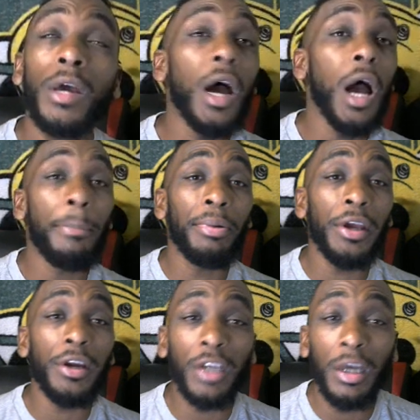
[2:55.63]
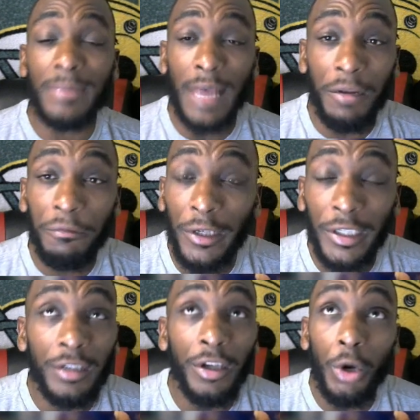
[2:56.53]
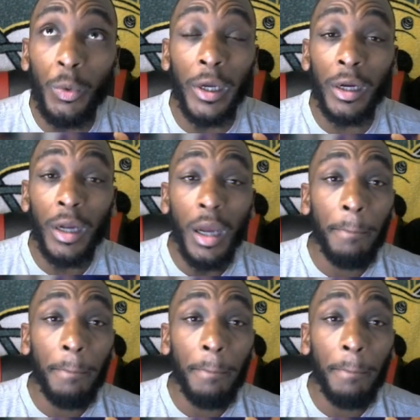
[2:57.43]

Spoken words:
A player comes out of fucking nowhere,